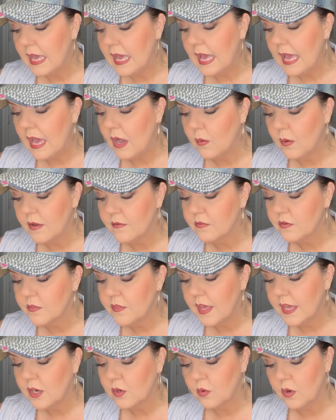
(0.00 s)
However
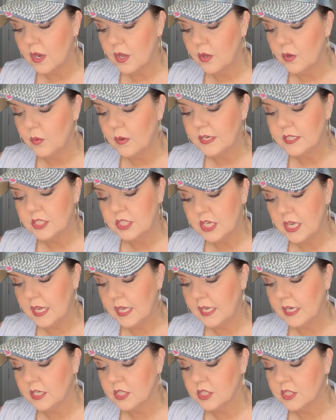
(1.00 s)
they grow and
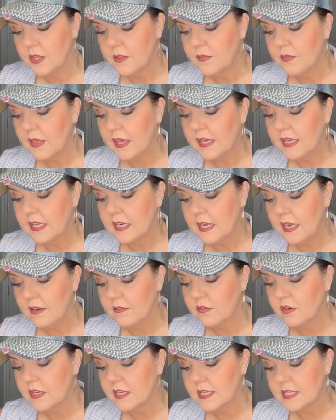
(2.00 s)
change, they can
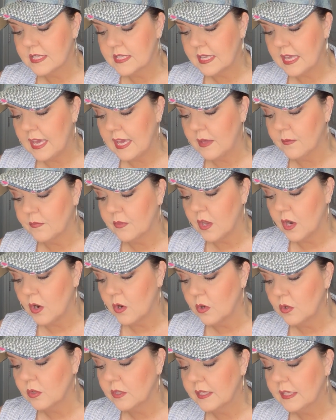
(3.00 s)
never escape the
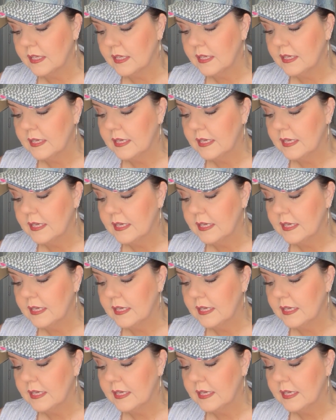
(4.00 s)
early,